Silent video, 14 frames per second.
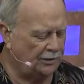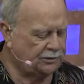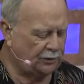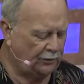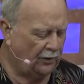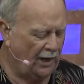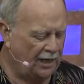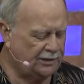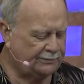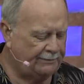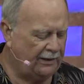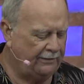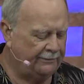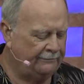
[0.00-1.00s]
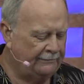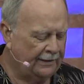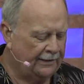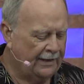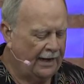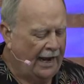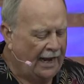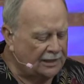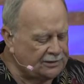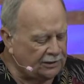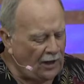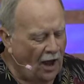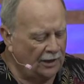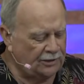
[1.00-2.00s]
to her husband as
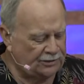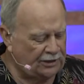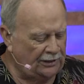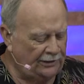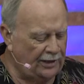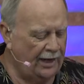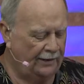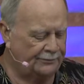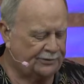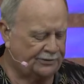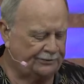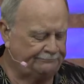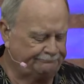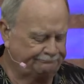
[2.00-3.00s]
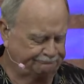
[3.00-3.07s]
long as he lives.